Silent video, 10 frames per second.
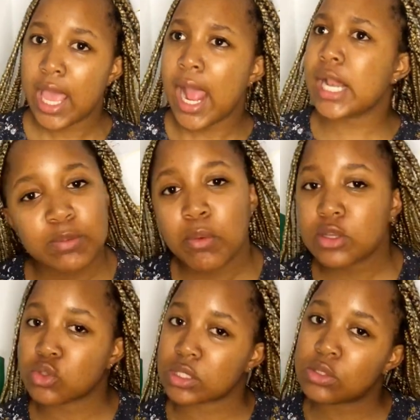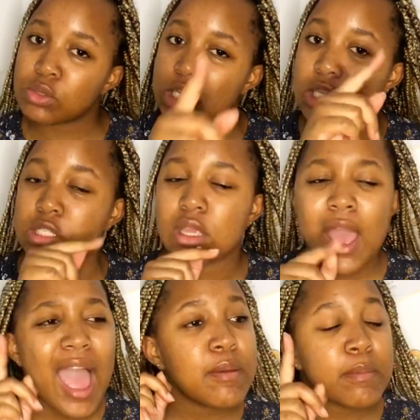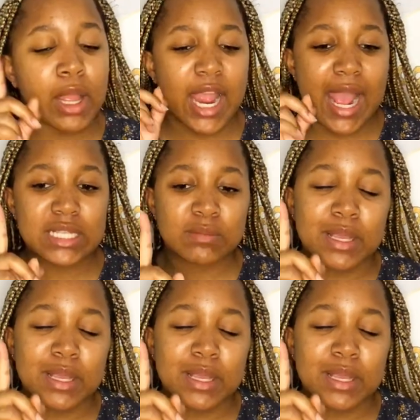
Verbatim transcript: it's people used to steal each other's i remember guys